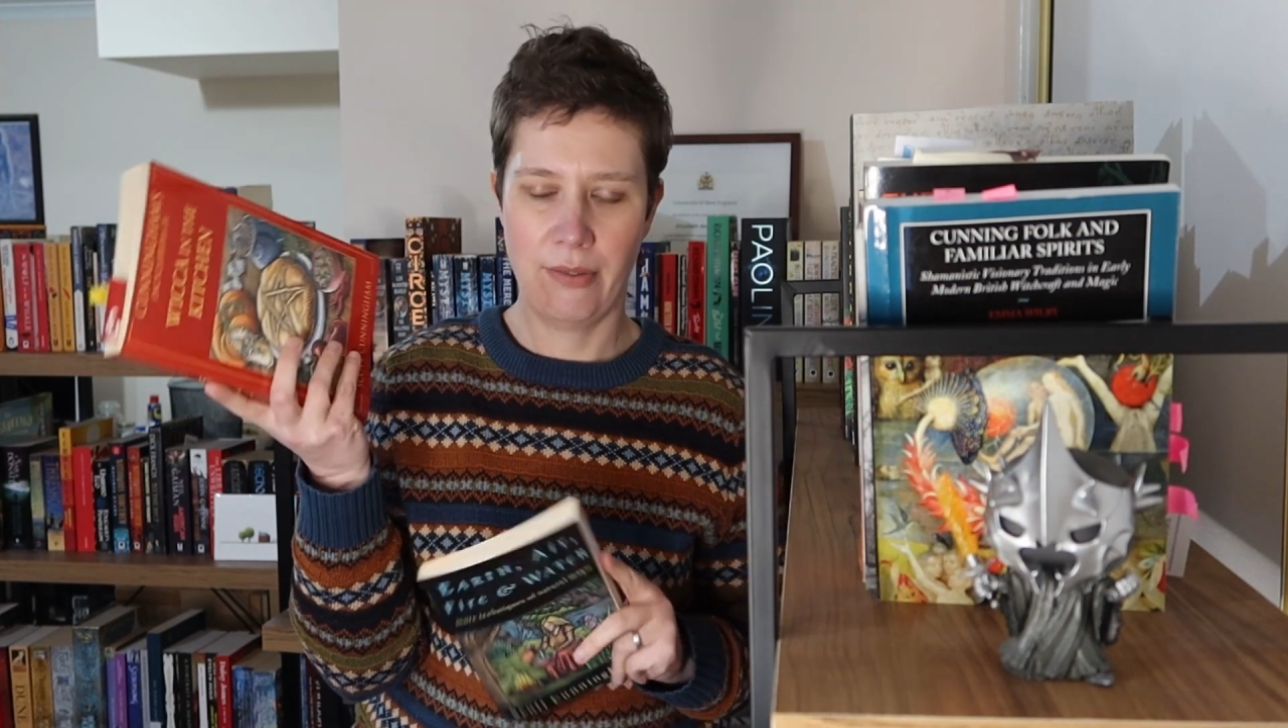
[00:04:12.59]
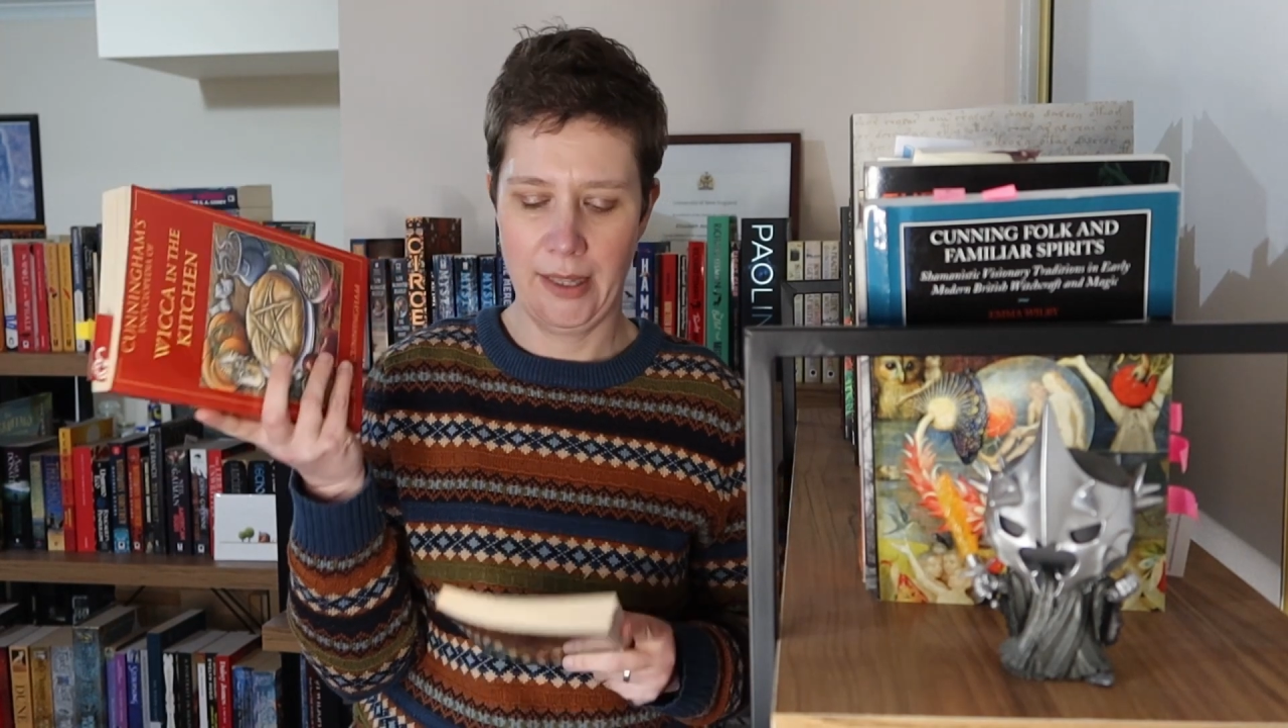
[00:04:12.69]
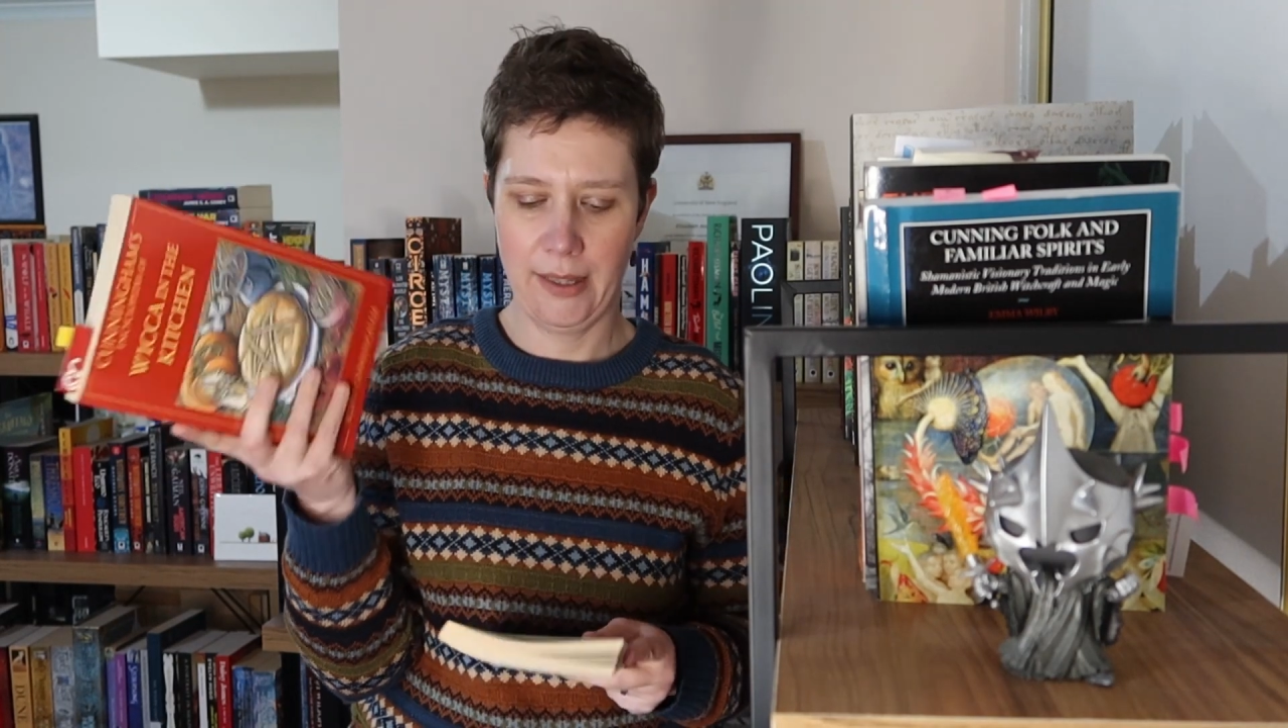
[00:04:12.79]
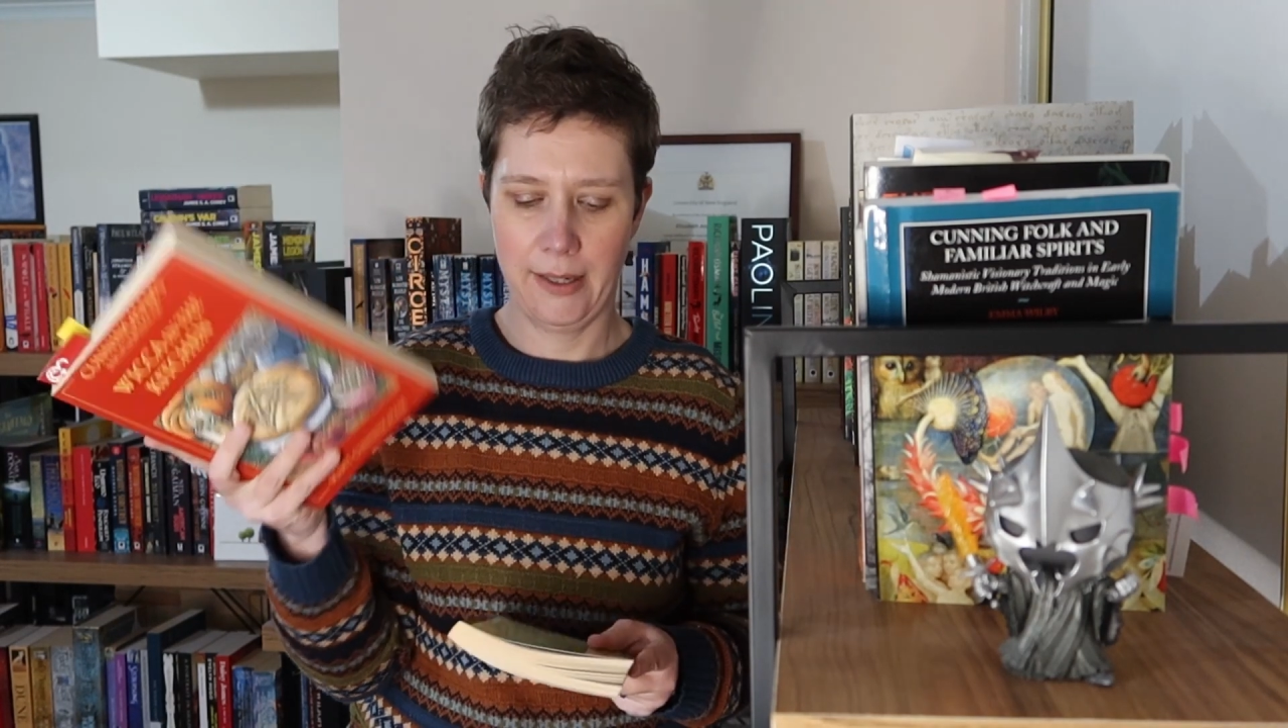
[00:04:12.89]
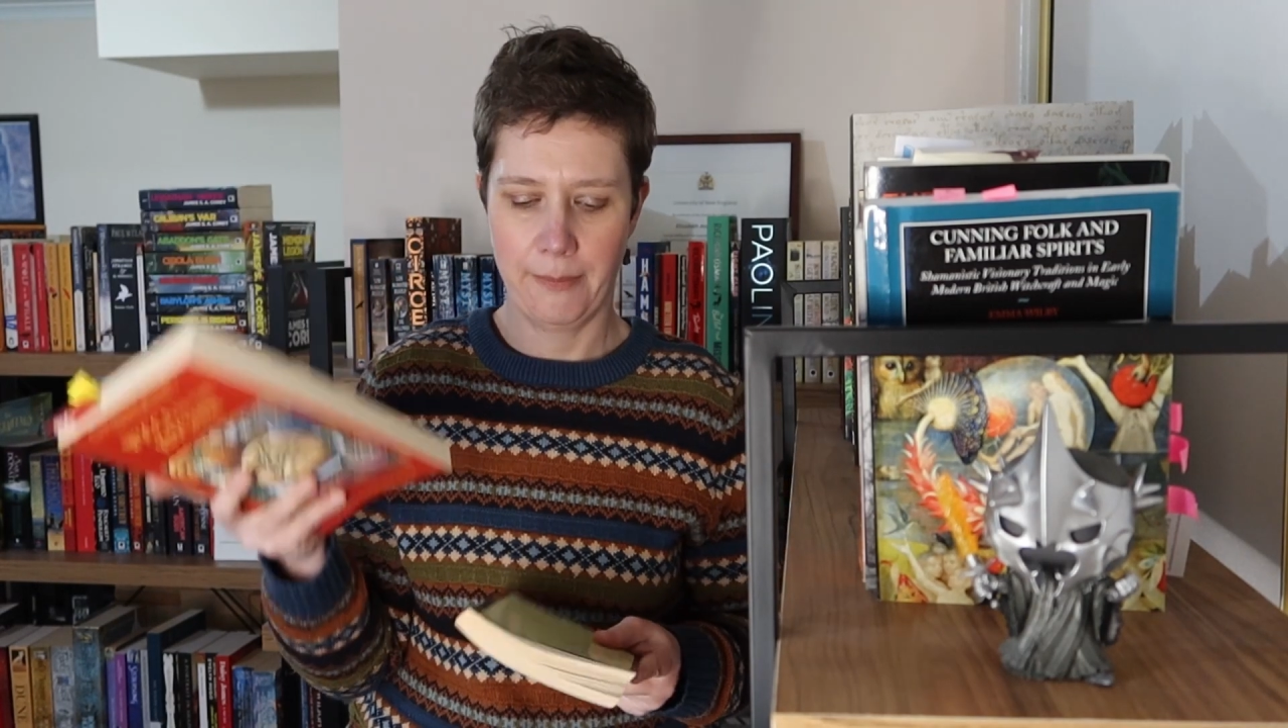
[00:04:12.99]

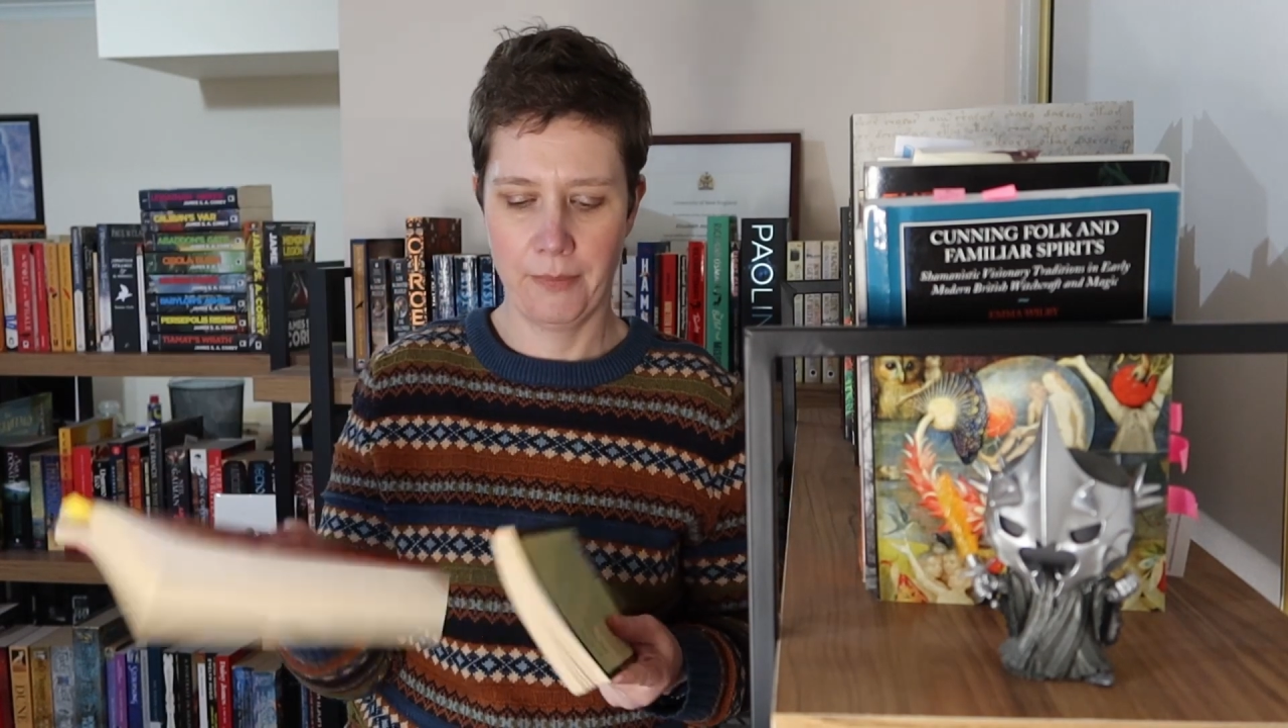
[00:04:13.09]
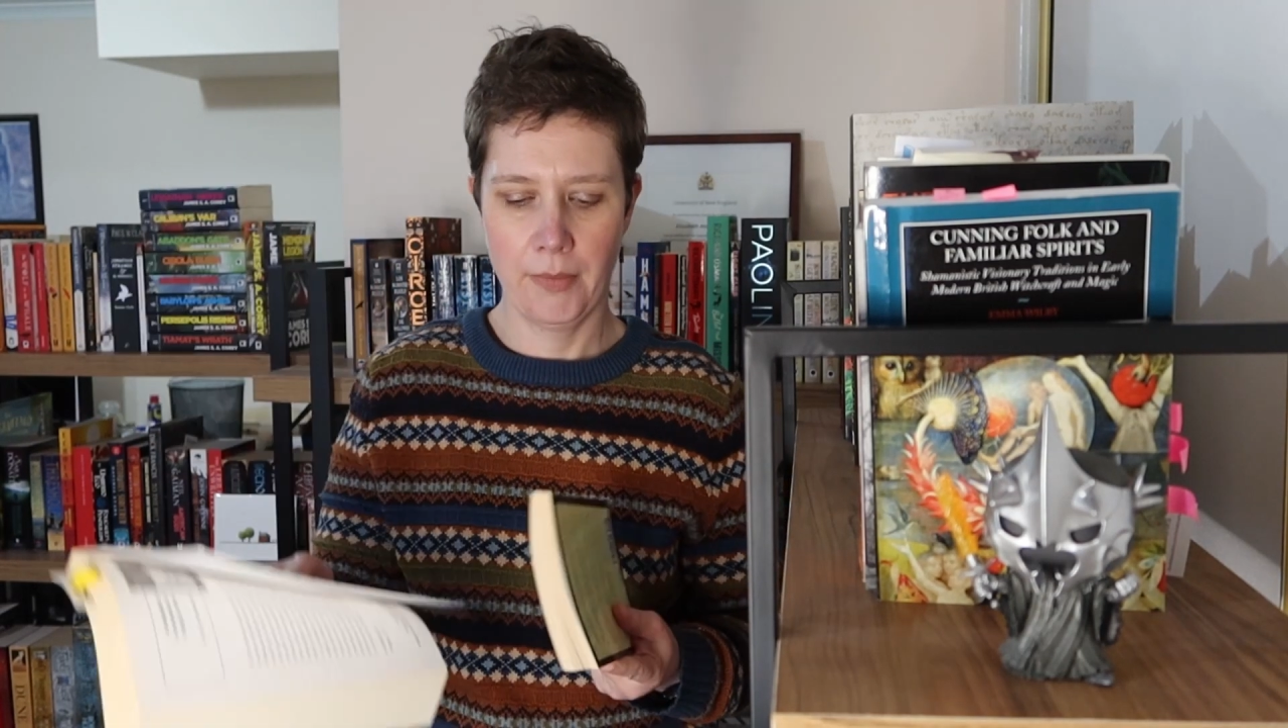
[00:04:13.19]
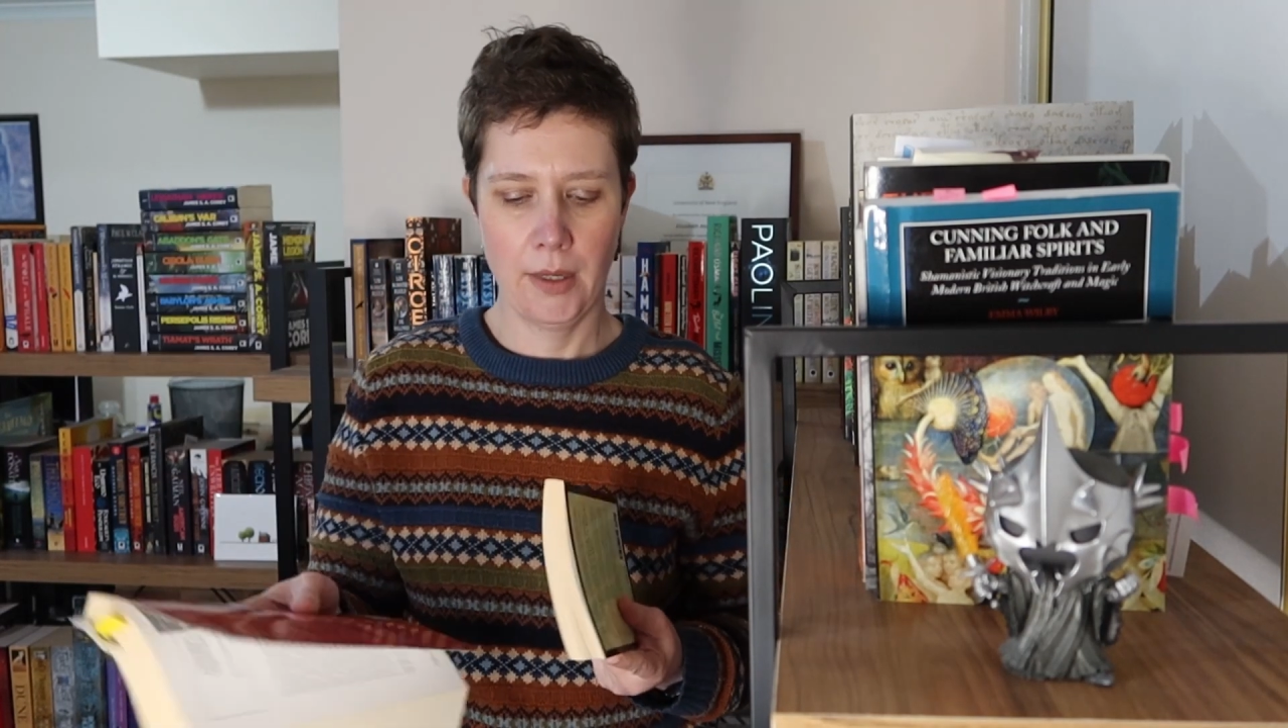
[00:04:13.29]
thing that